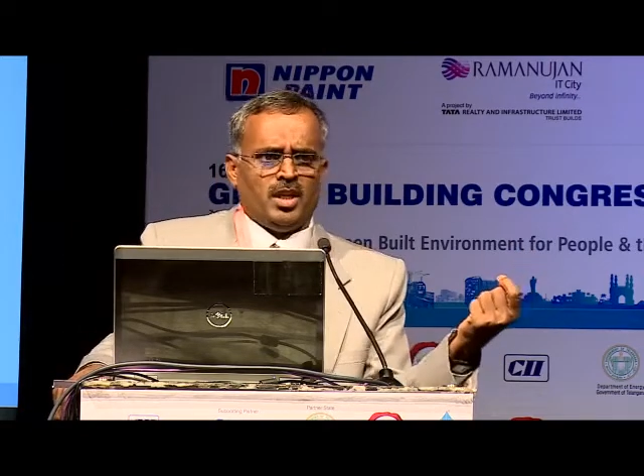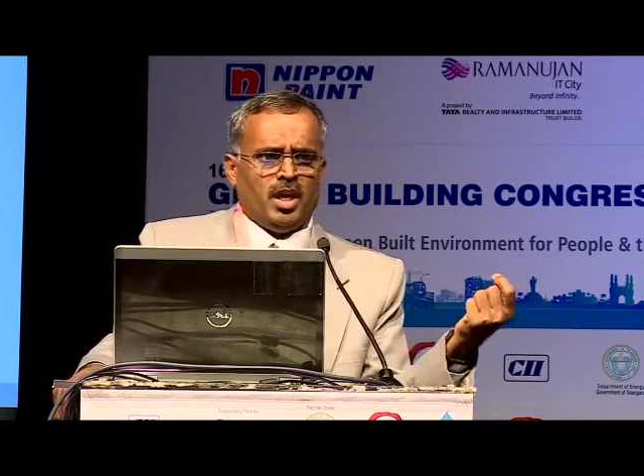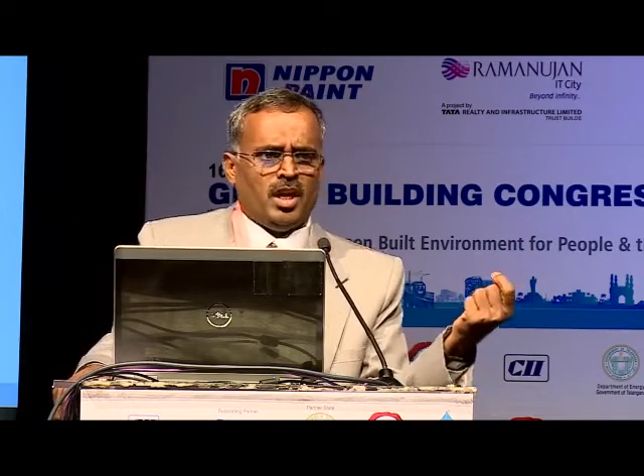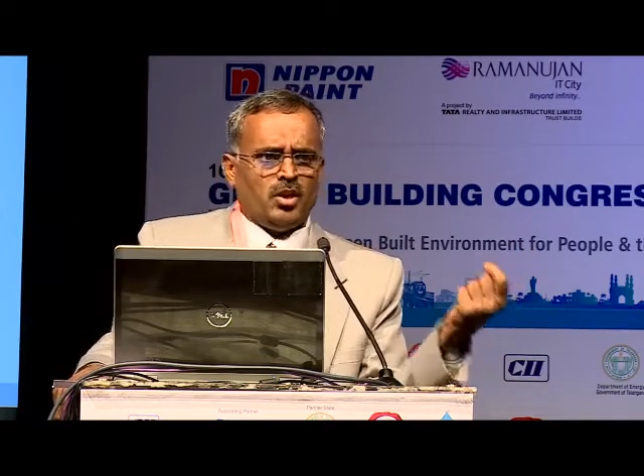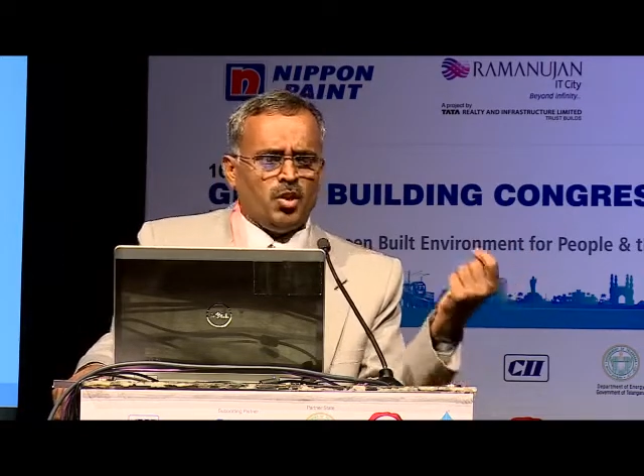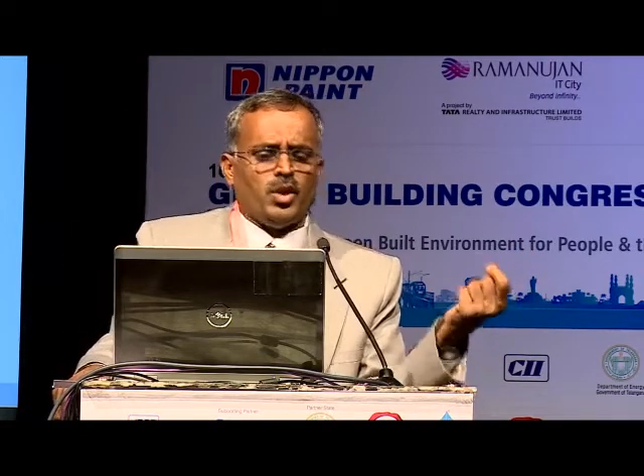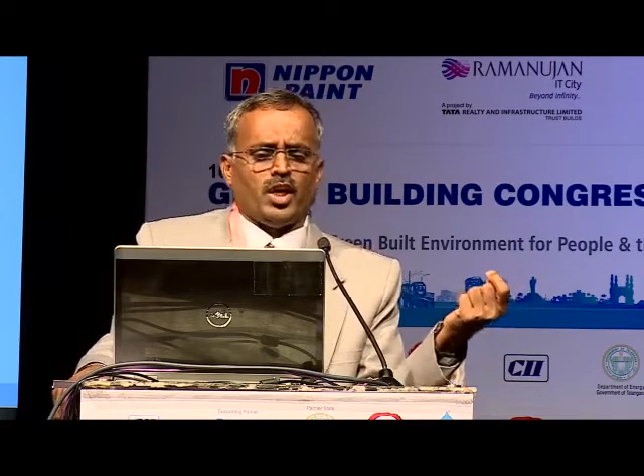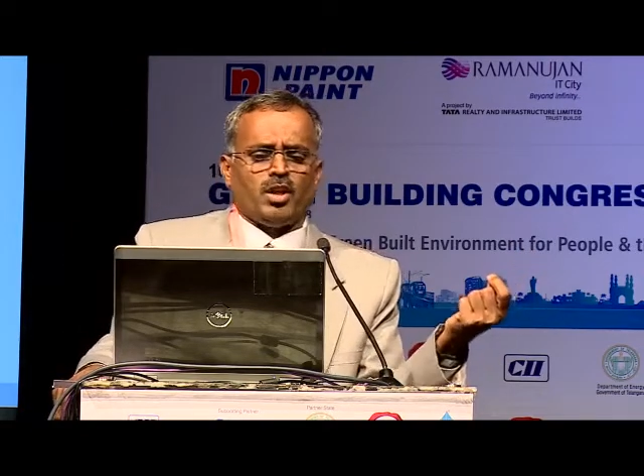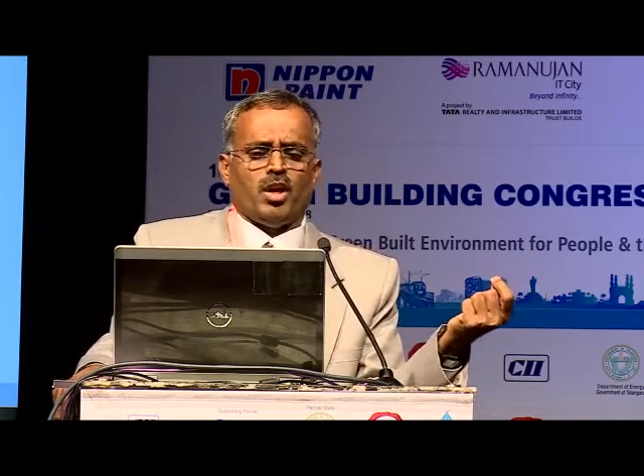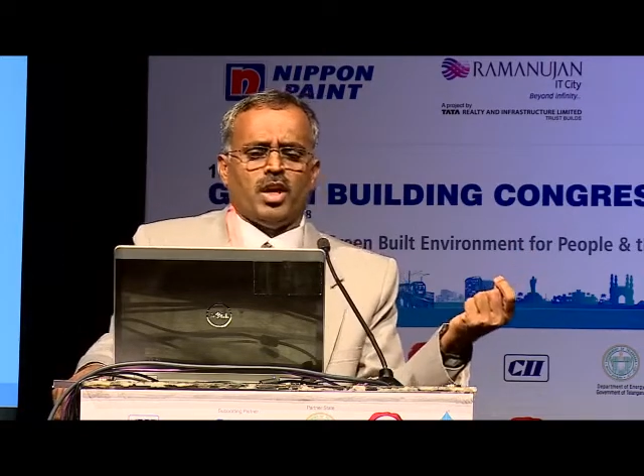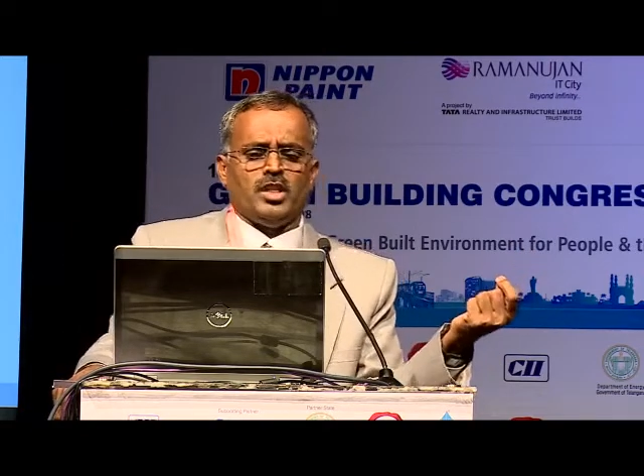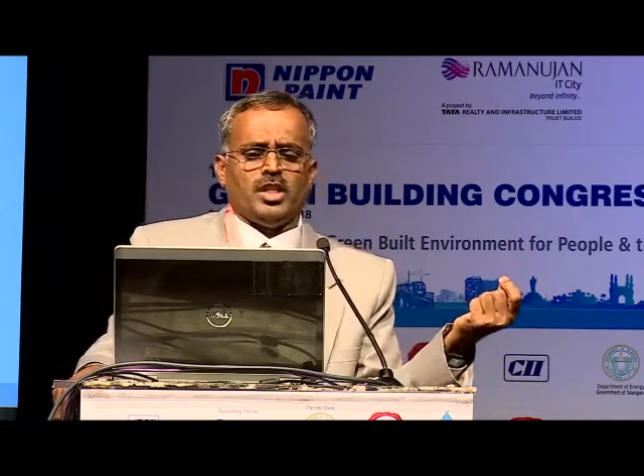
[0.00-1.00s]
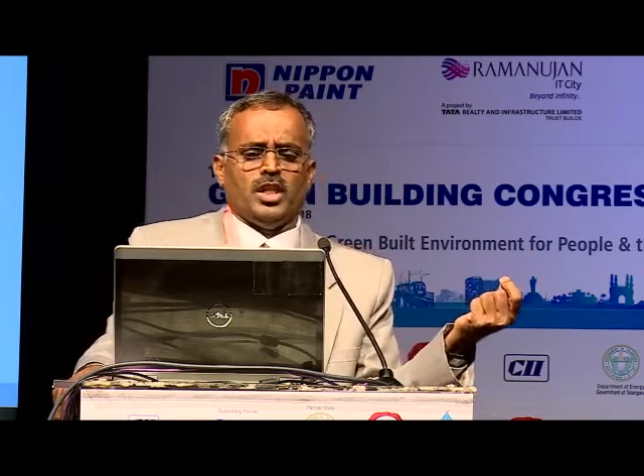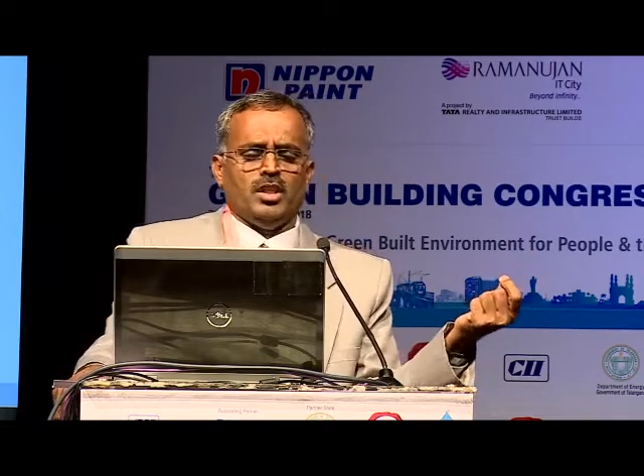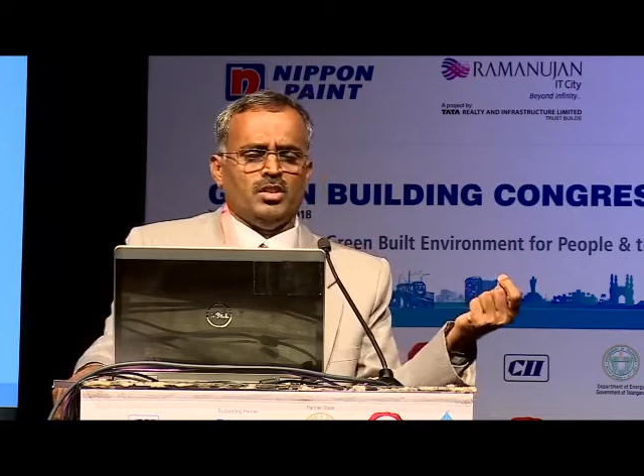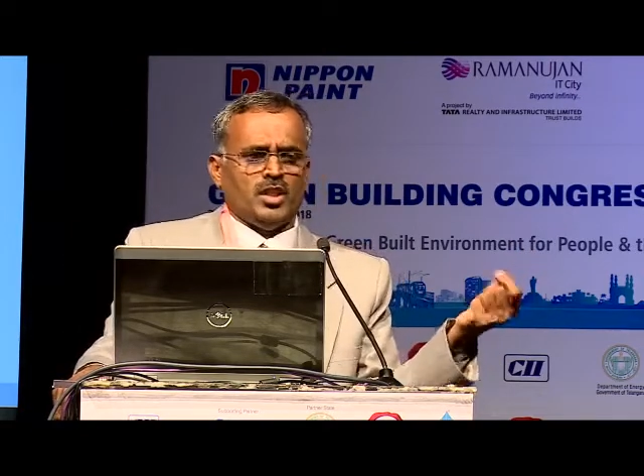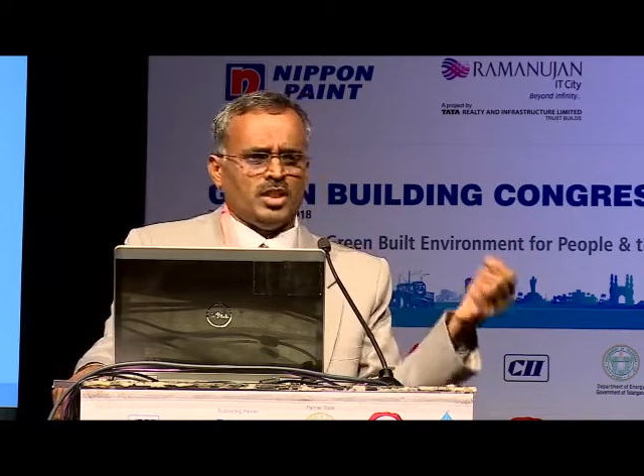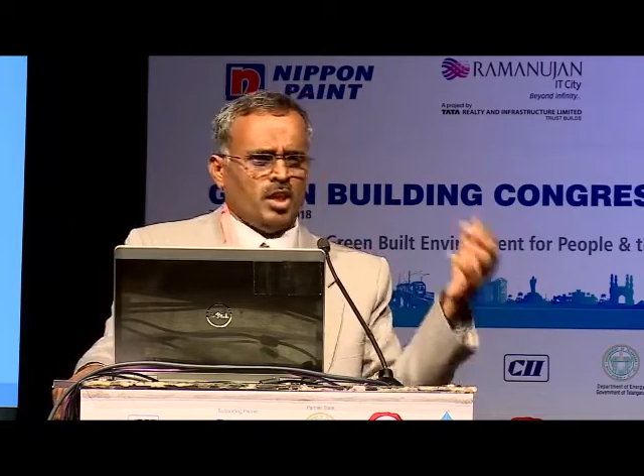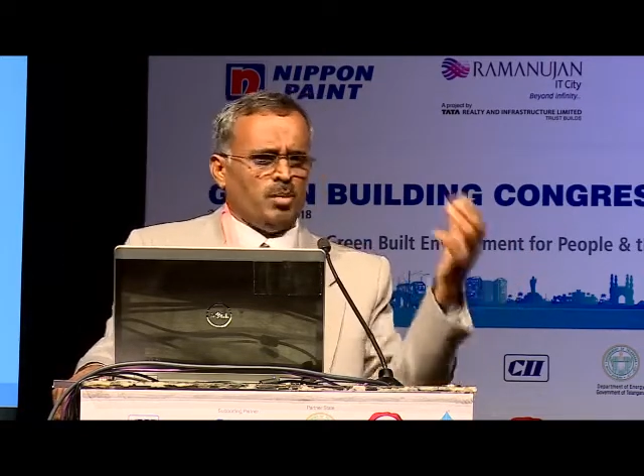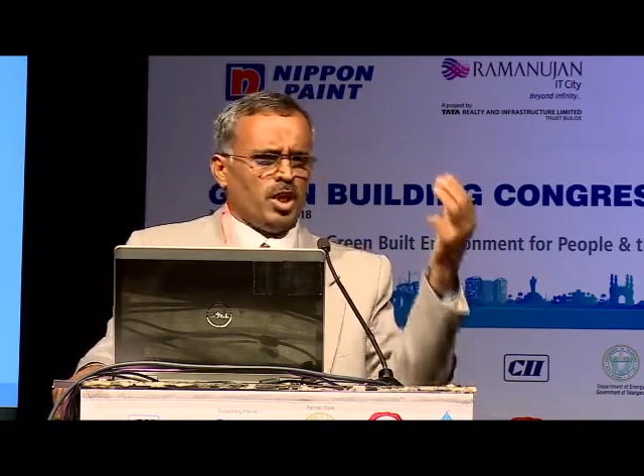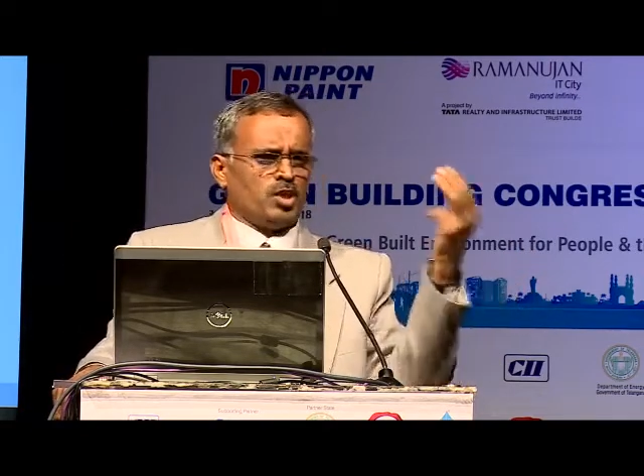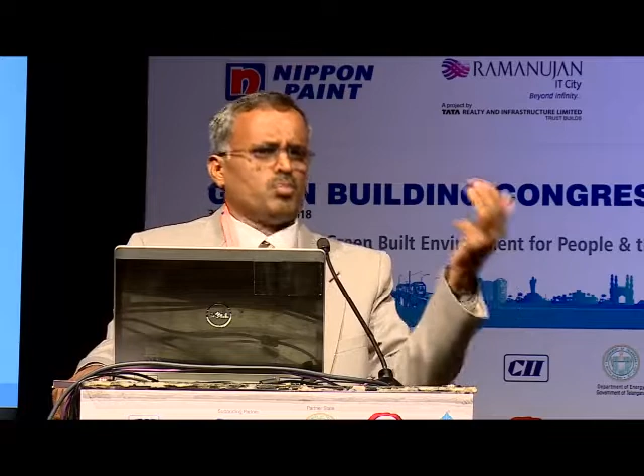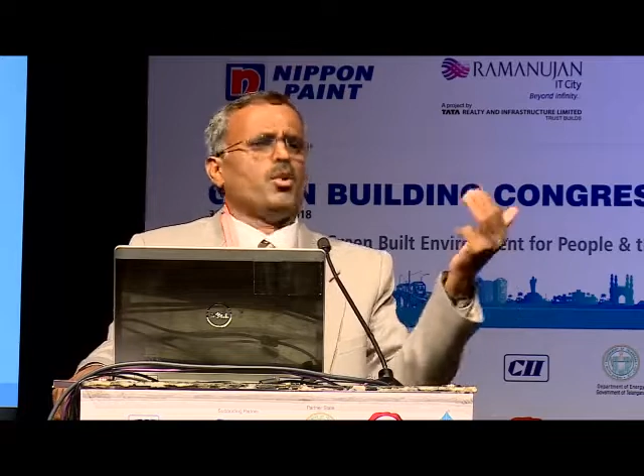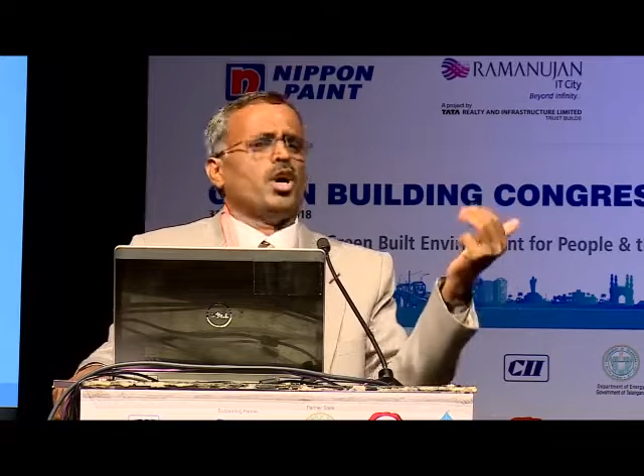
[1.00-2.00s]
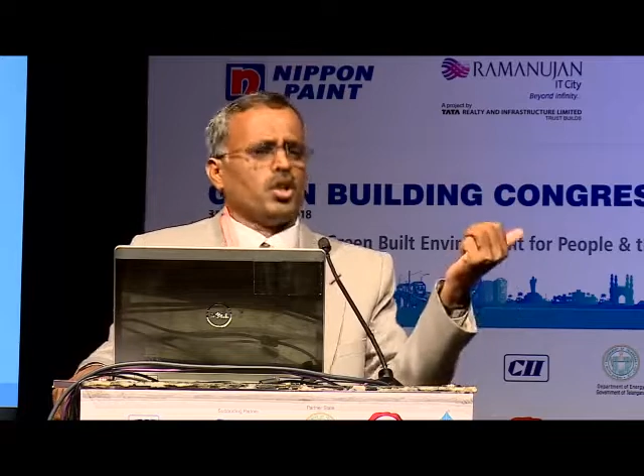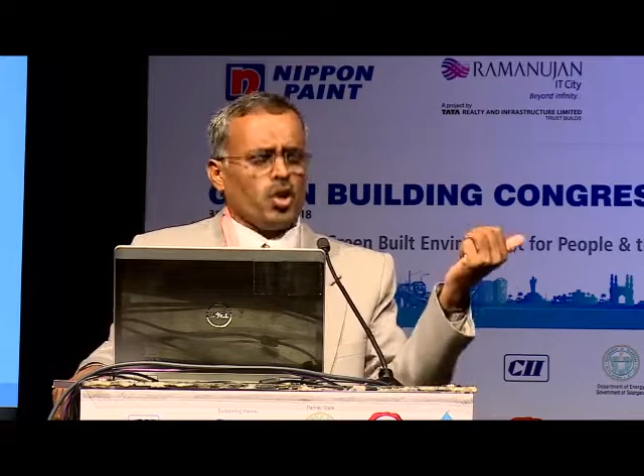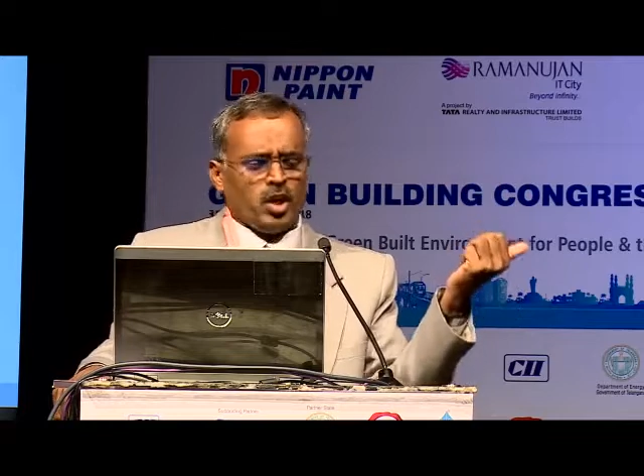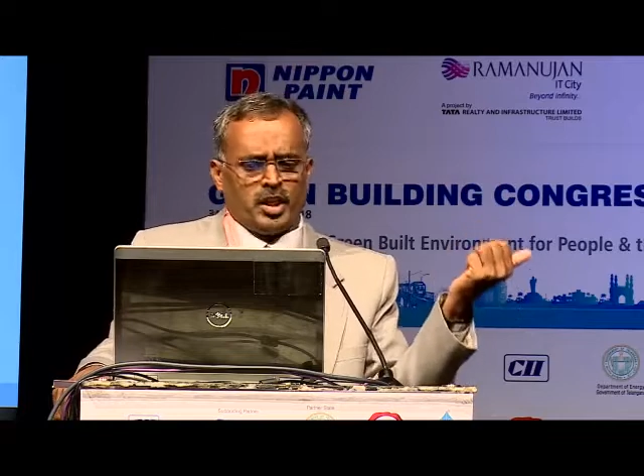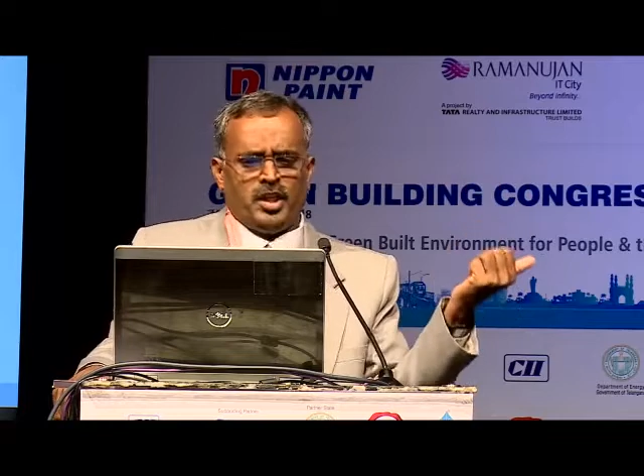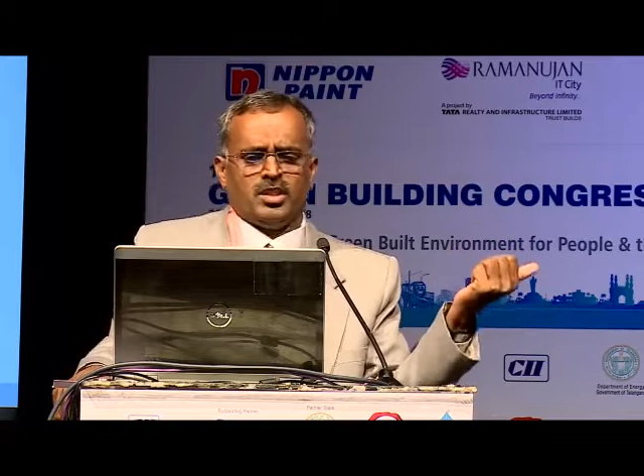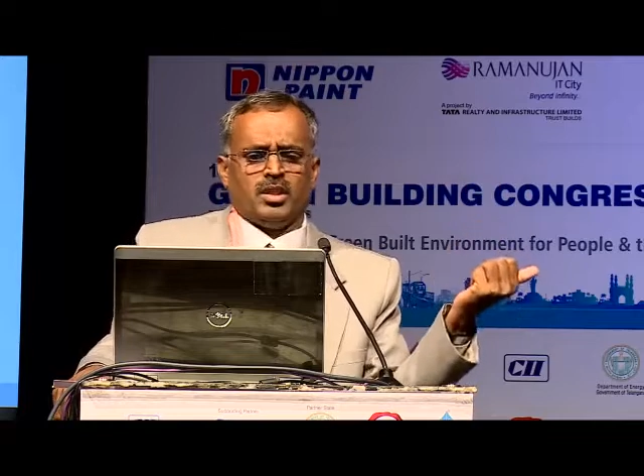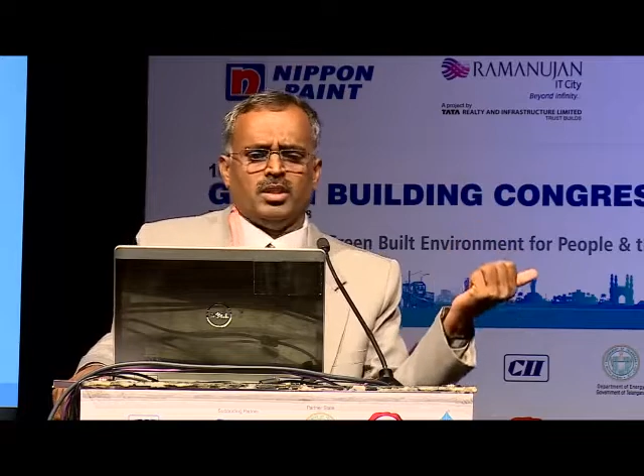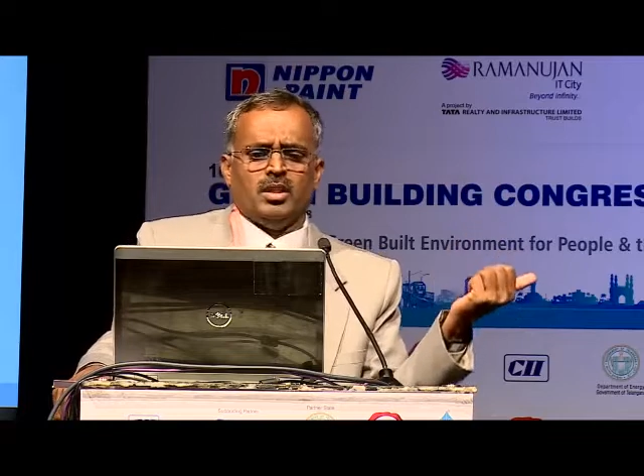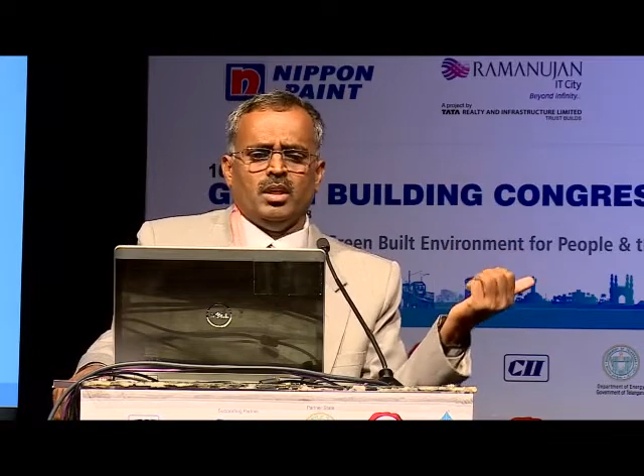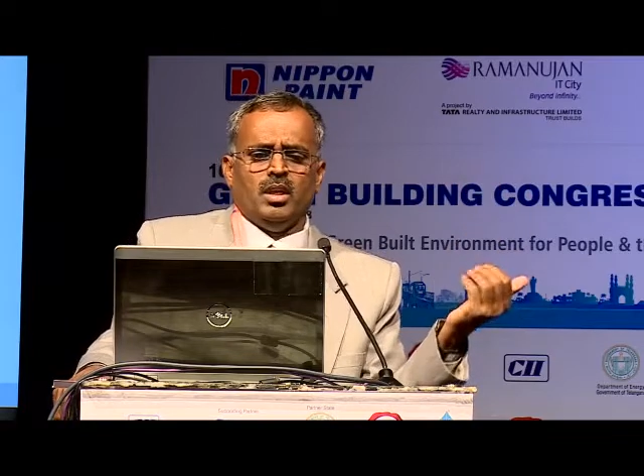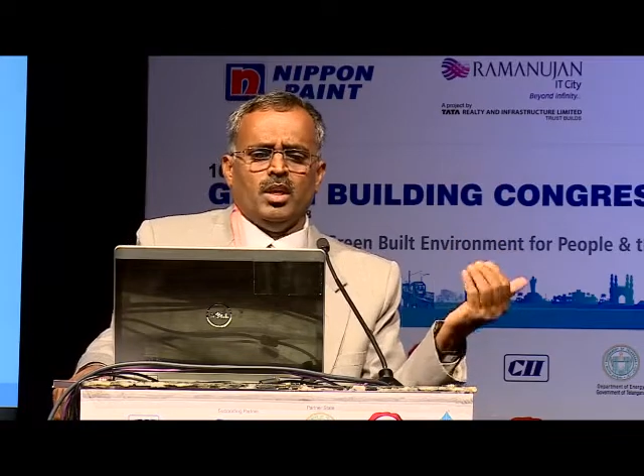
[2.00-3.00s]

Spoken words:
the new technology, just I made a small calculation.